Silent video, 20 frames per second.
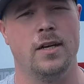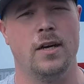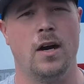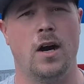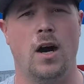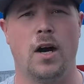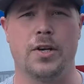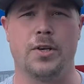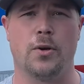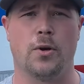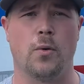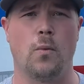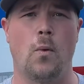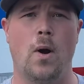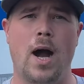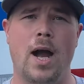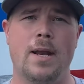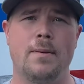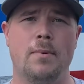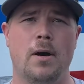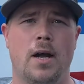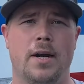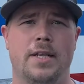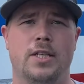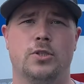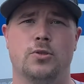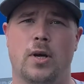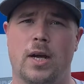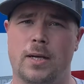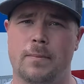on your wide-body
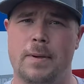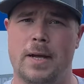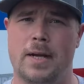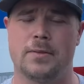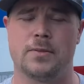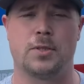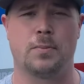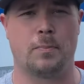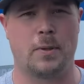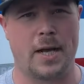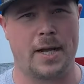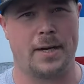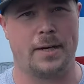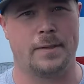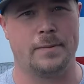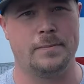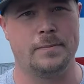truck mount spreader,